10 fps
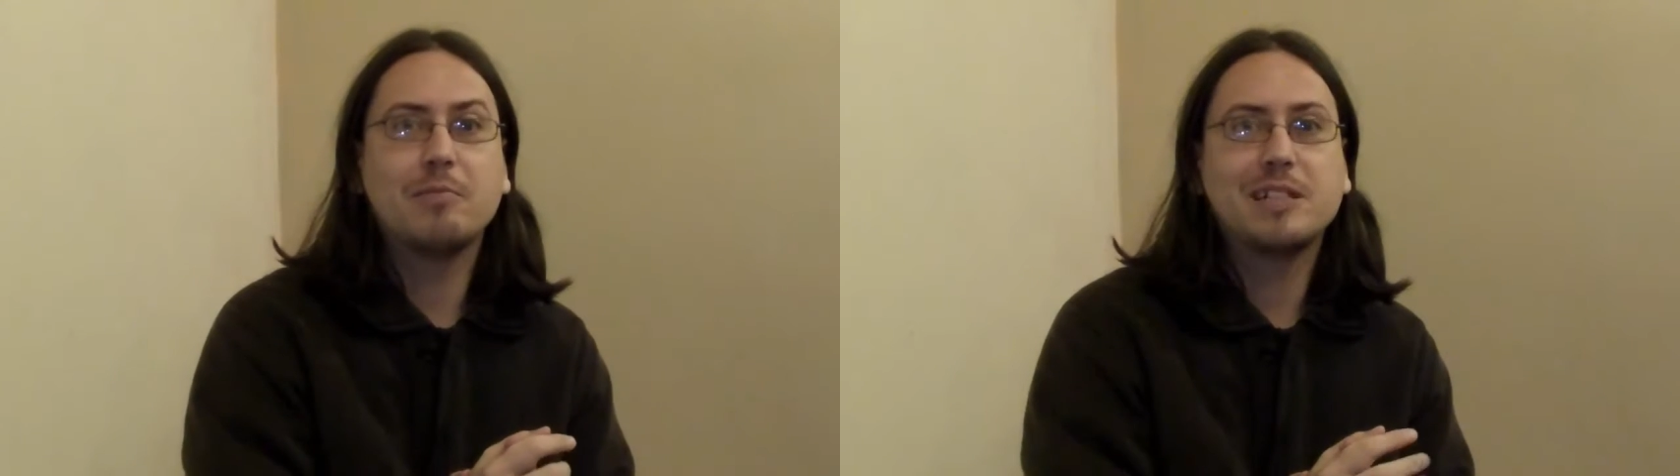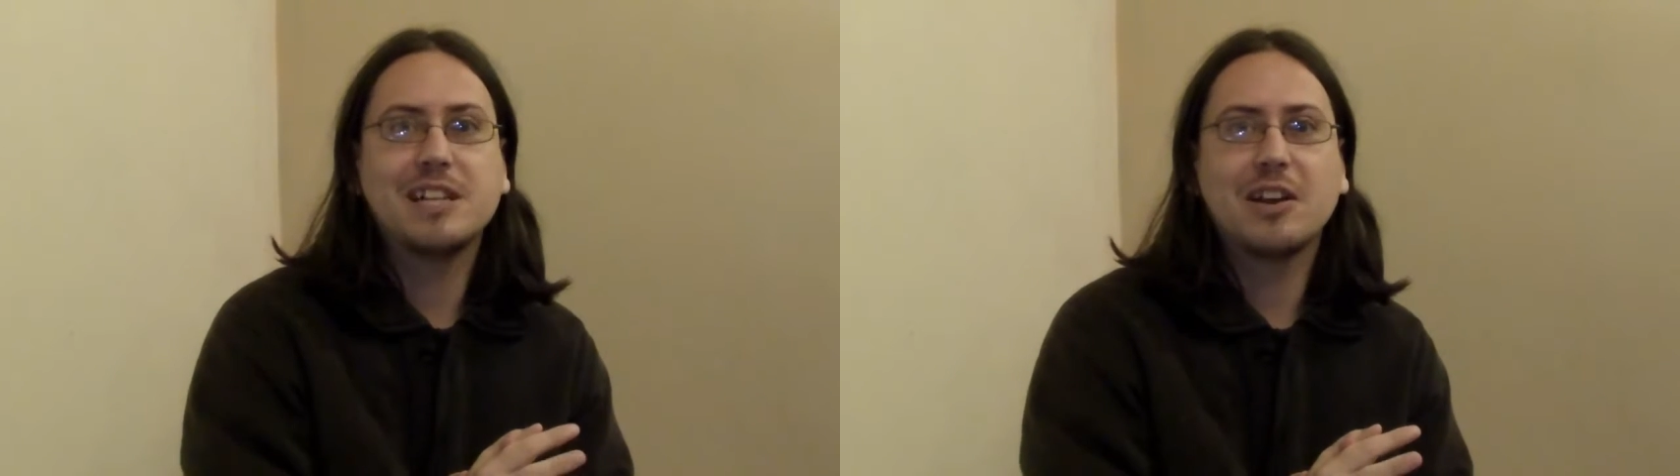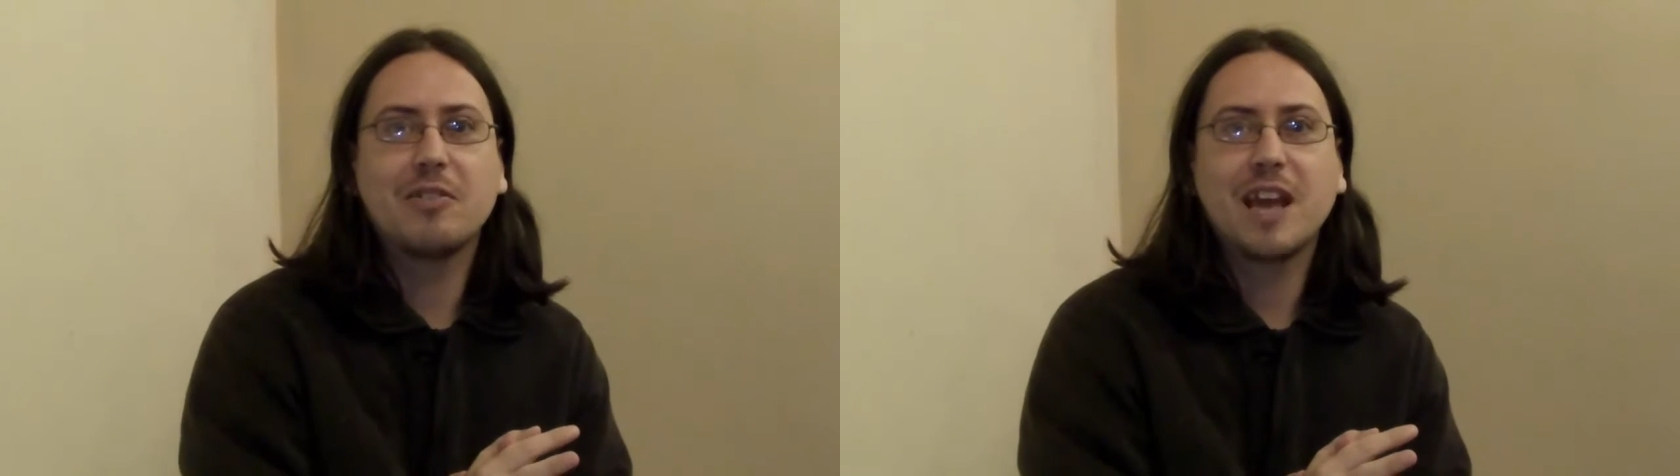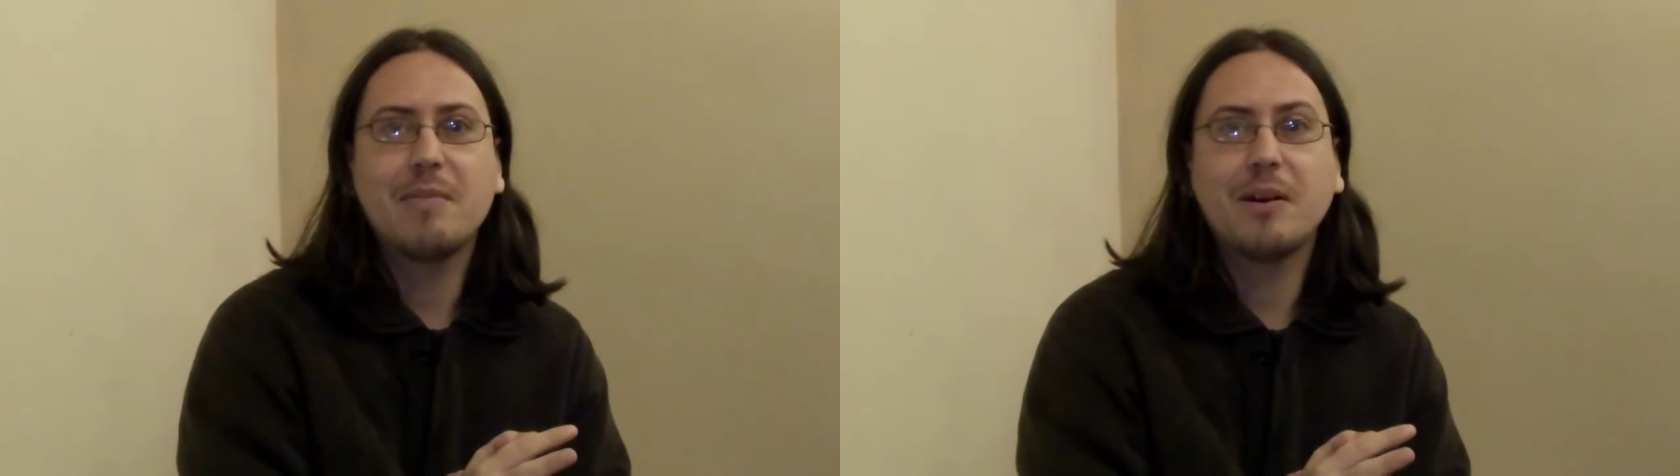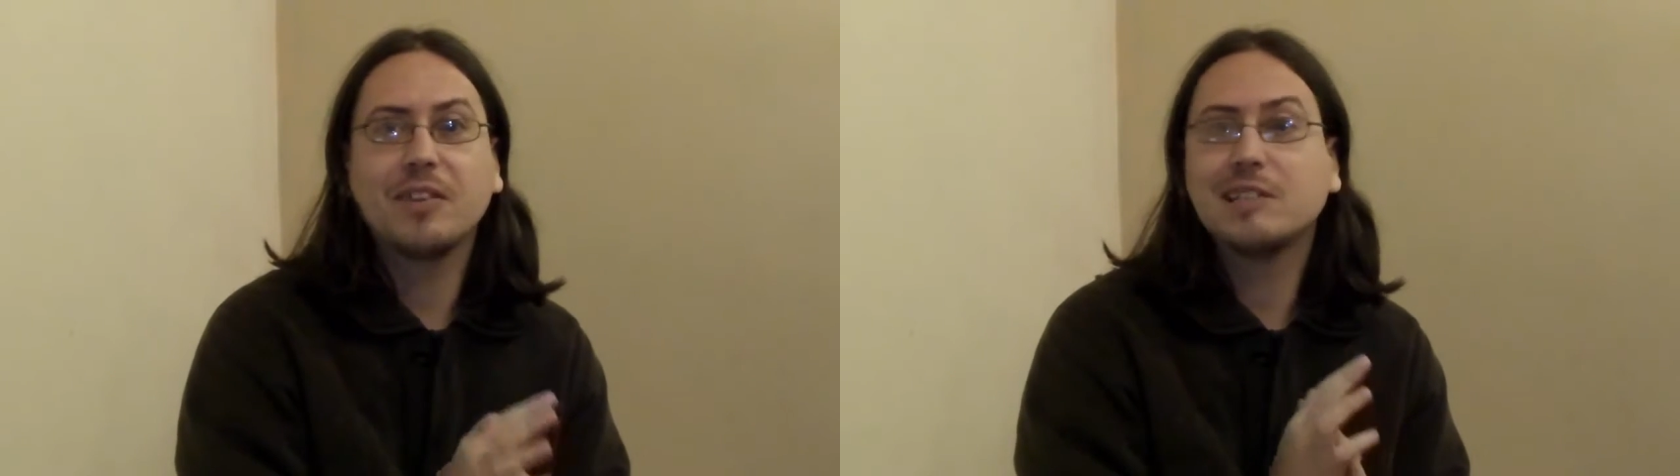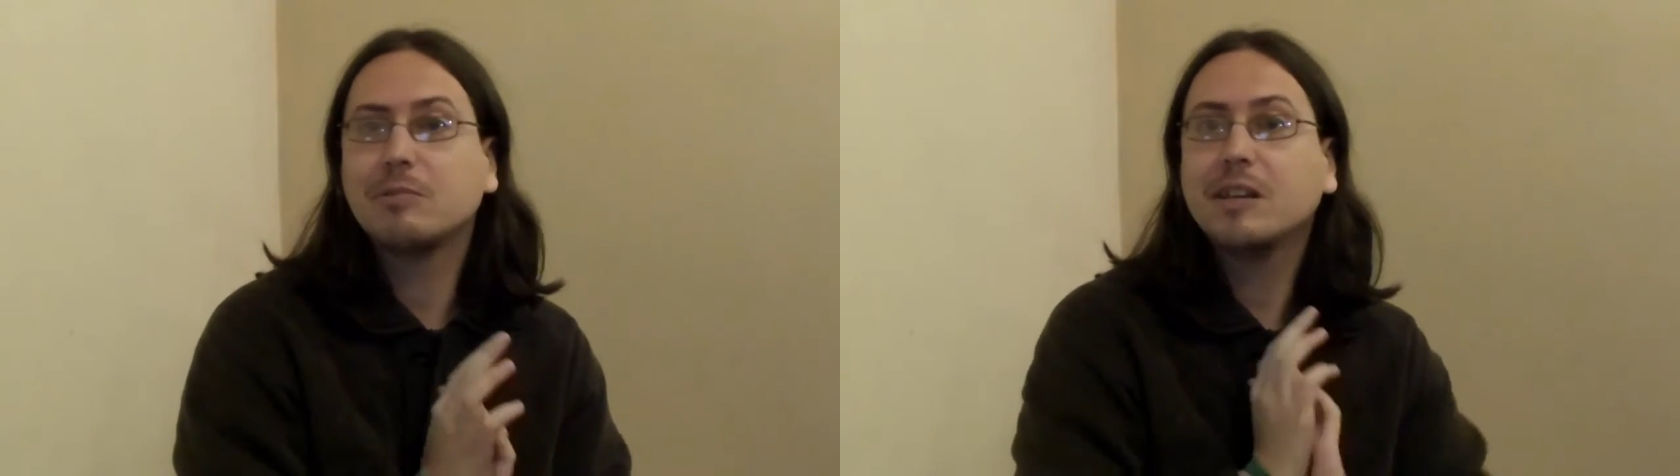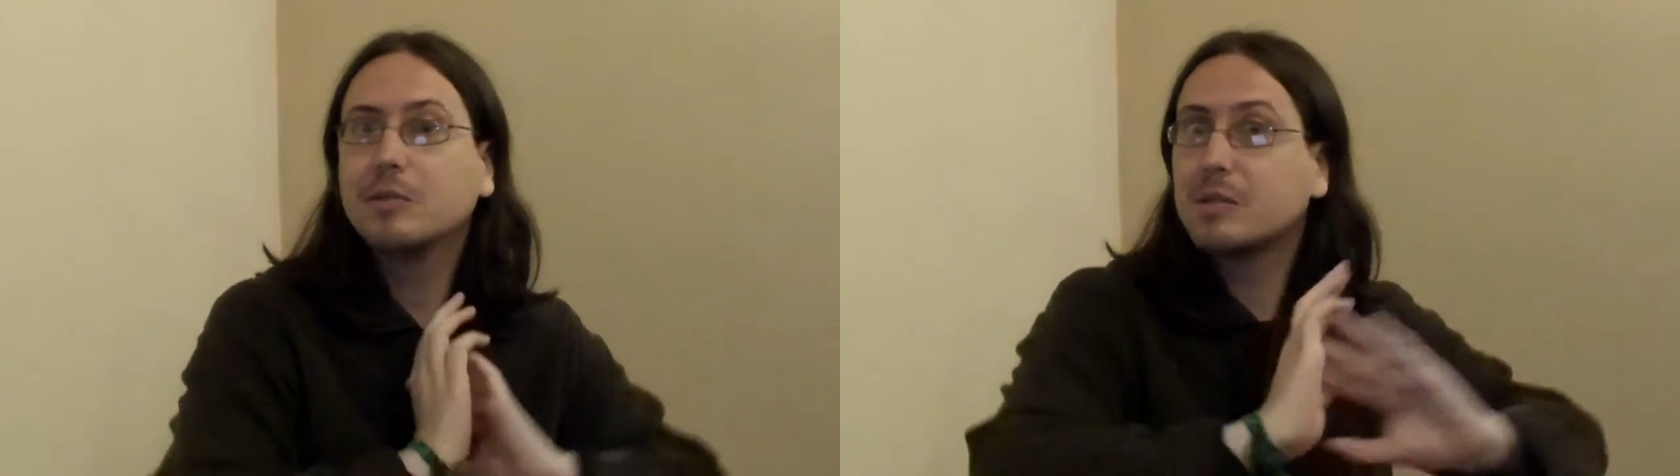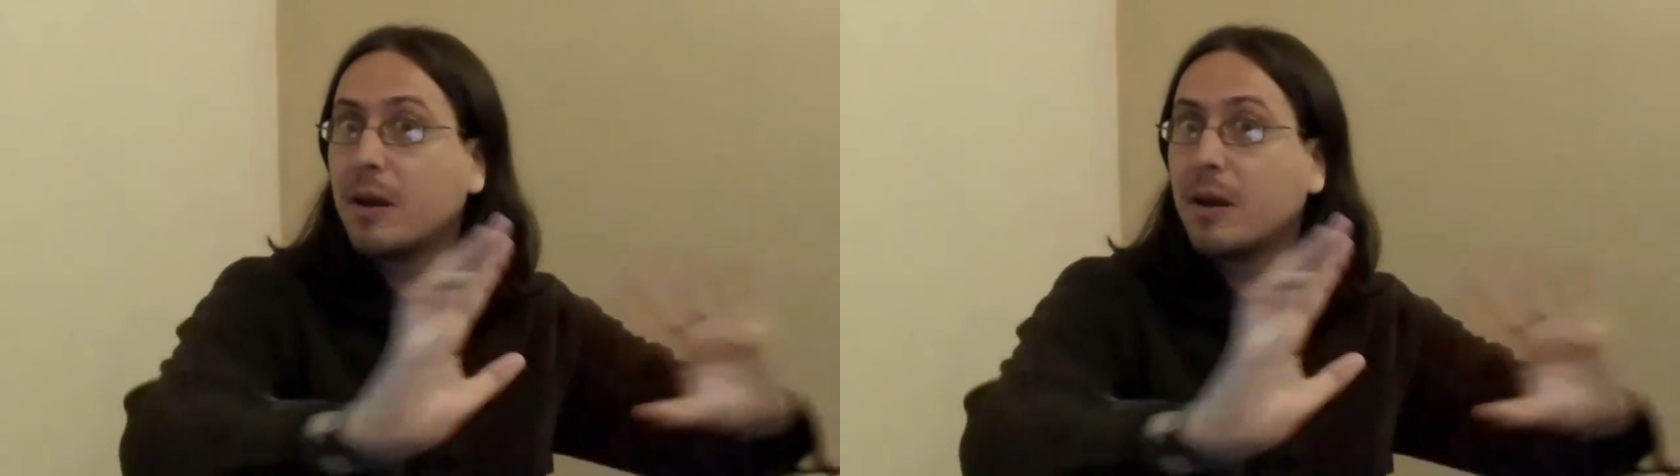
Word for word: White came out this week with